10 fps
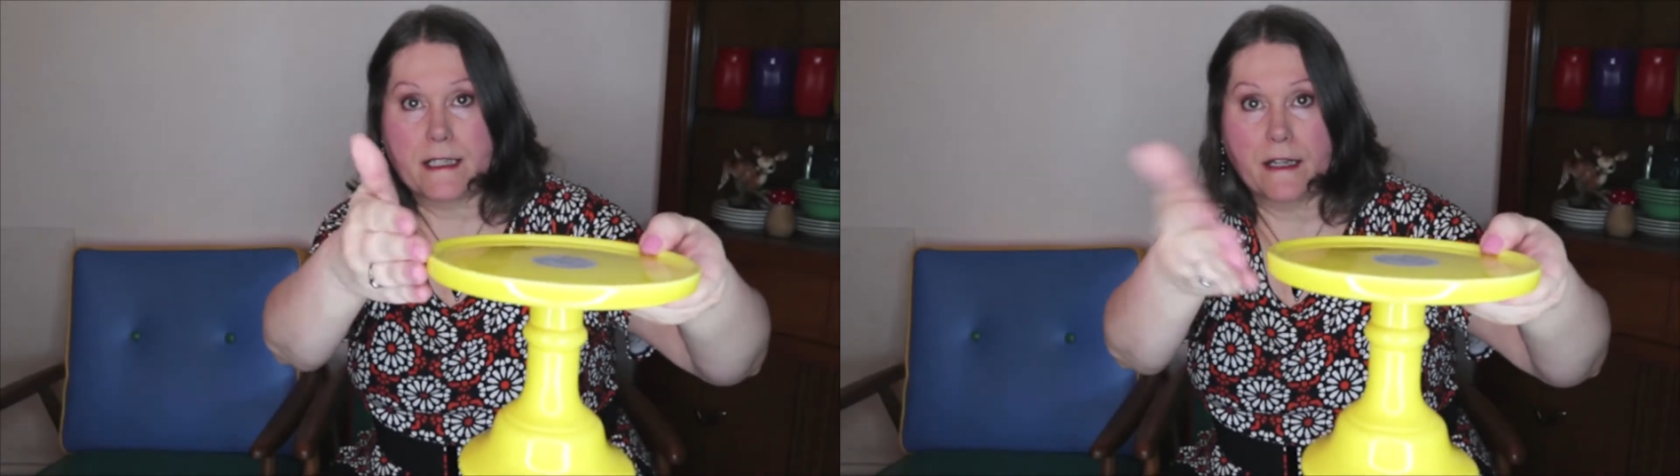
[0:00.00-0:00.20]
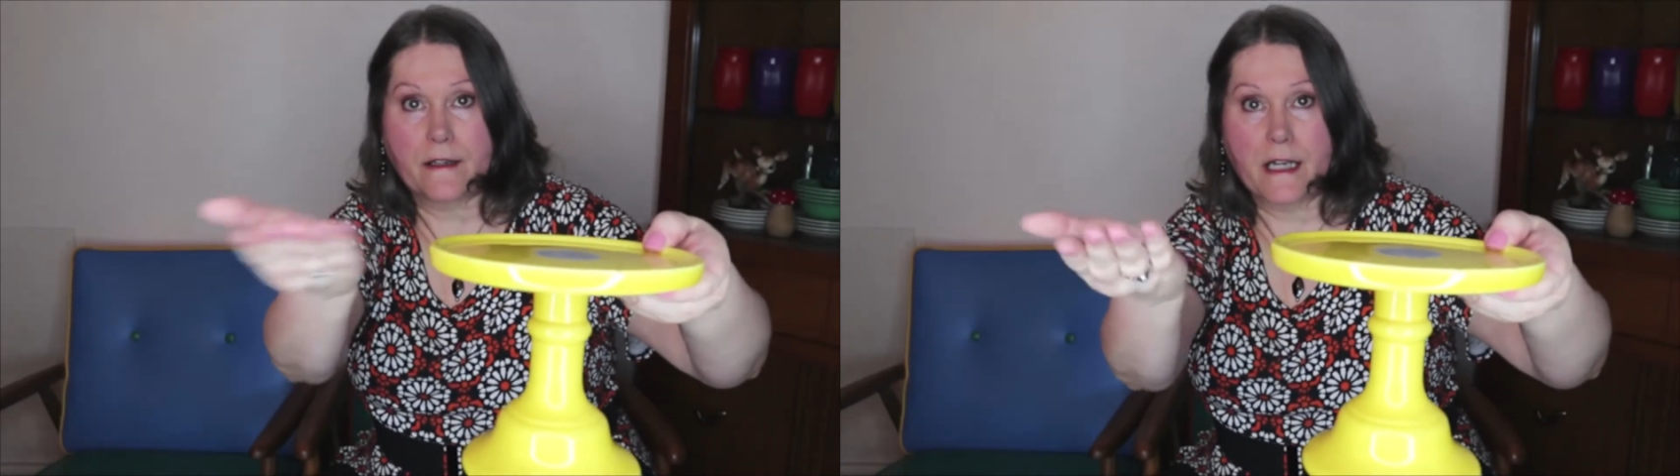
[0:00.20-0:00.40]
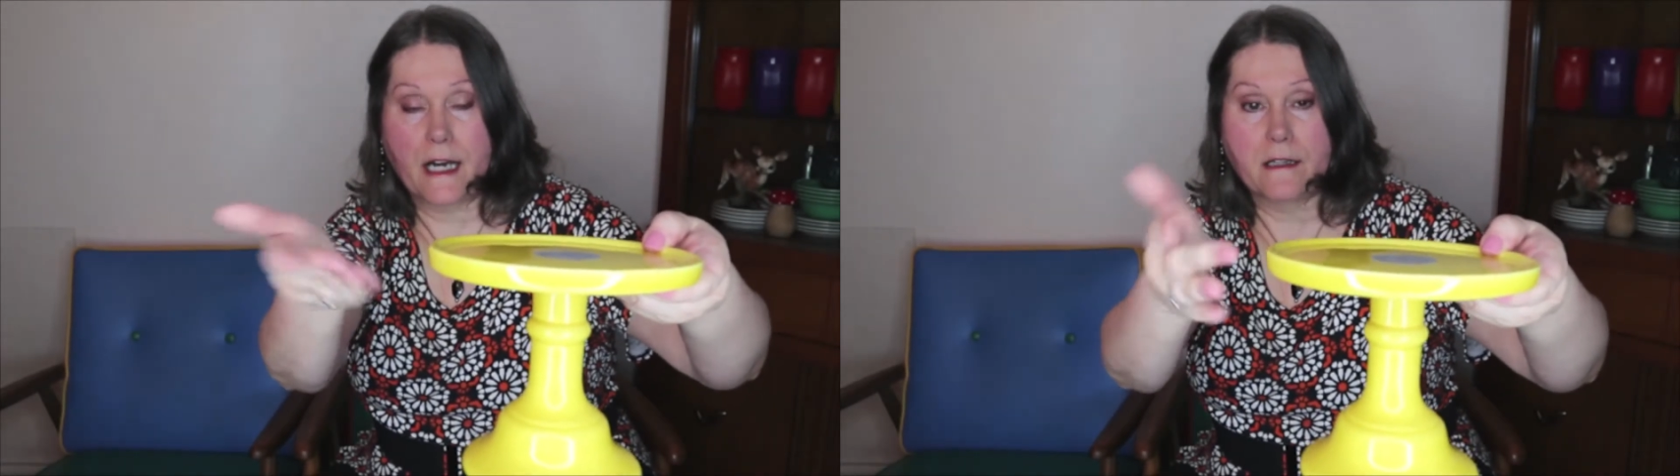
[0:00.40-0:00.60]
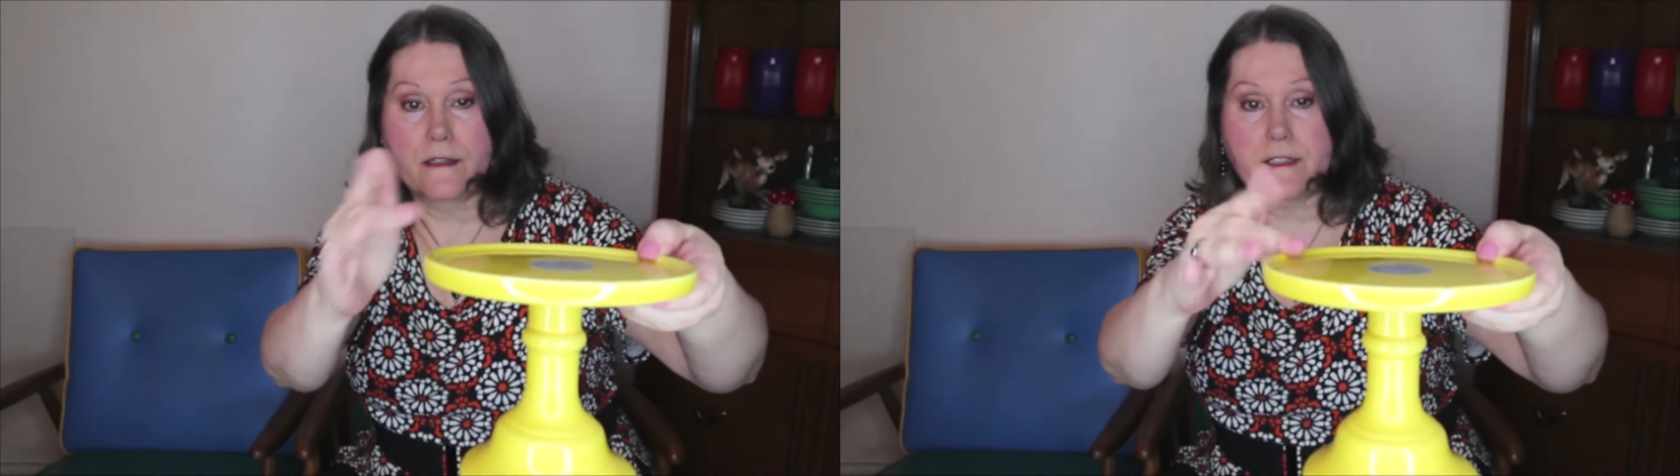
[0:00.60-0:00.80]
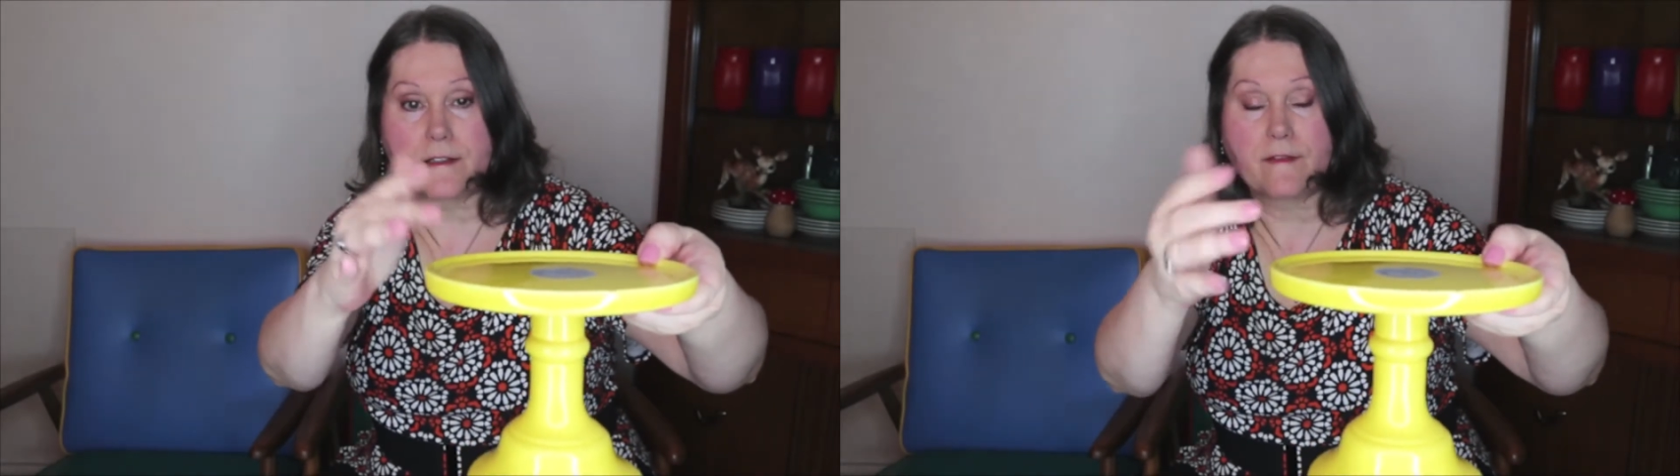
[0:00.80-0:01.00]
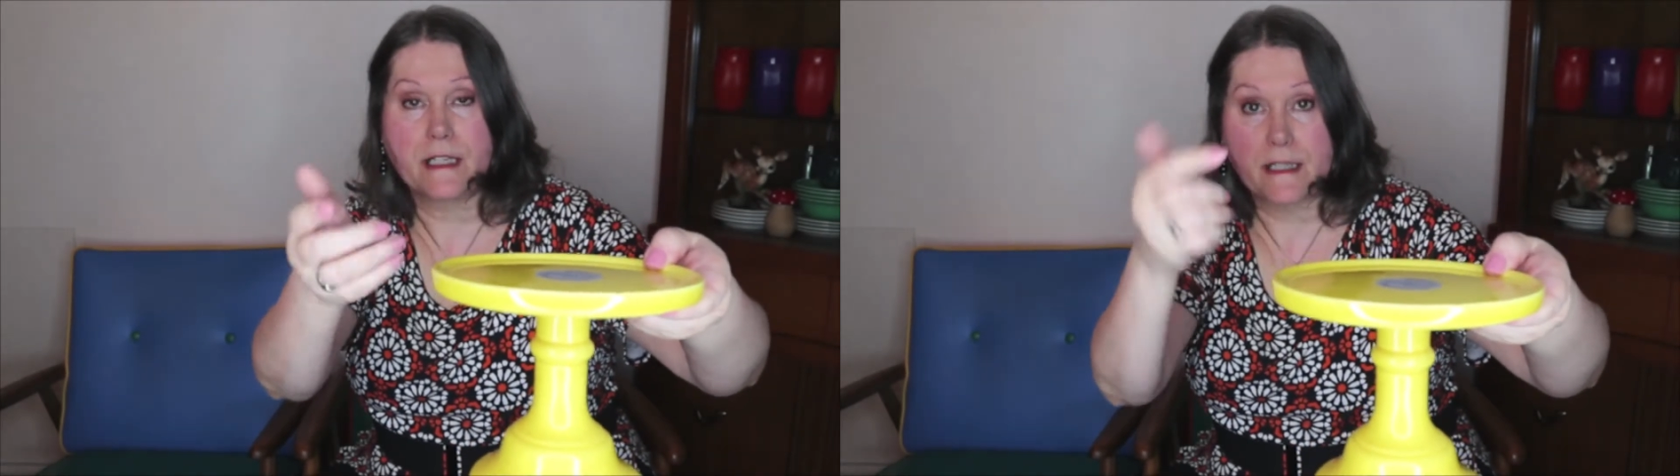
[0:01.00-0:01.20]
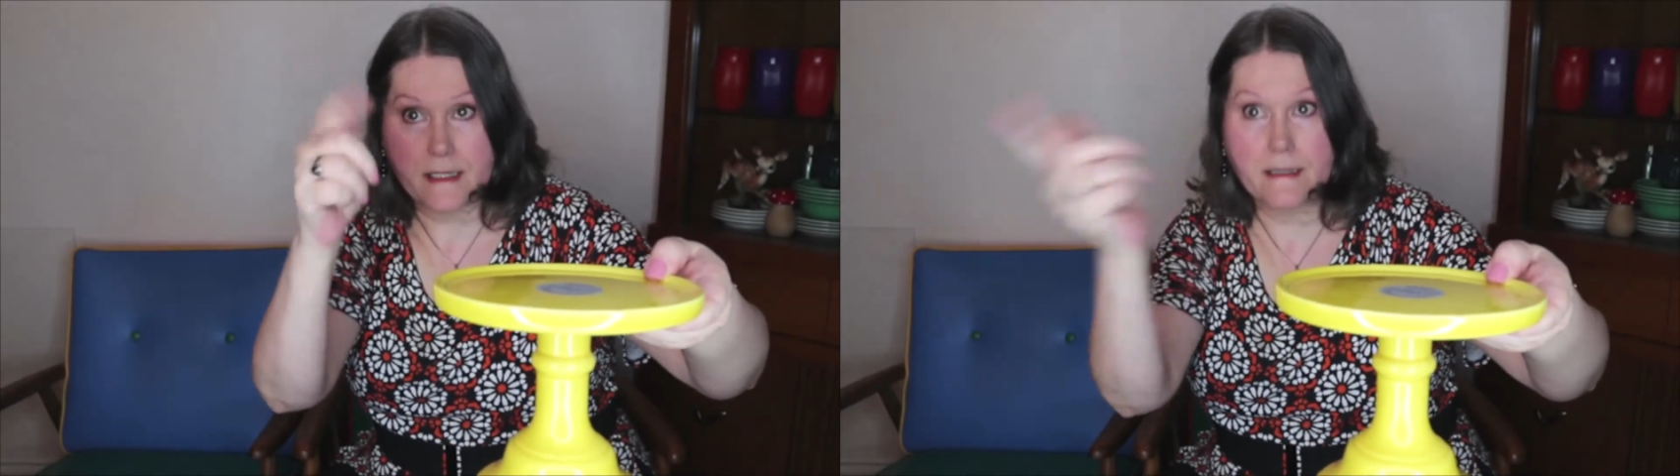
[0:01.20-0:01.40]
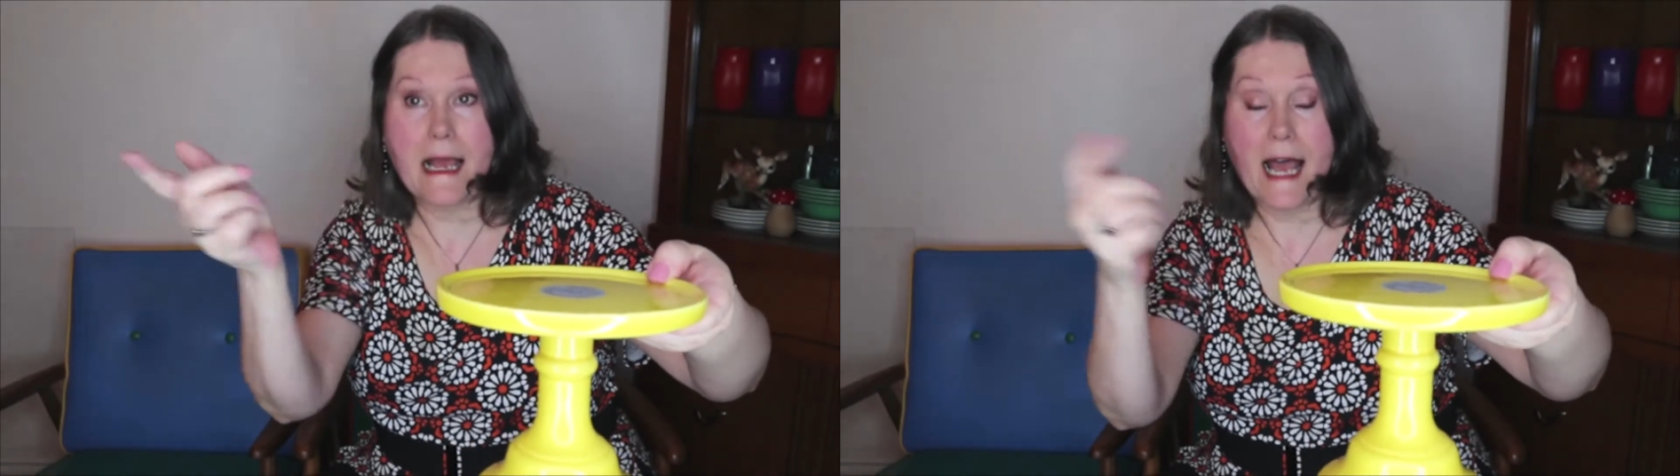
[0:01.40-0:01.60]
other colors of this